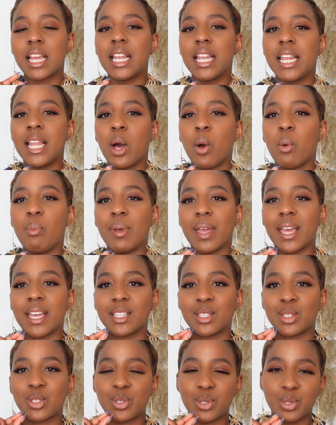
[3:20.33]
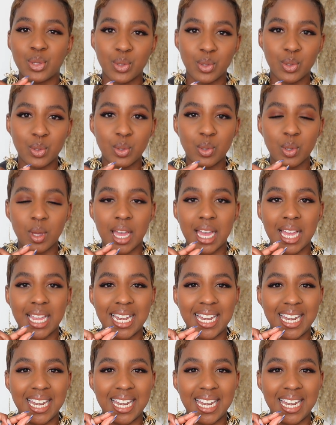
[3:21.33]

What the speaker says: a little bit too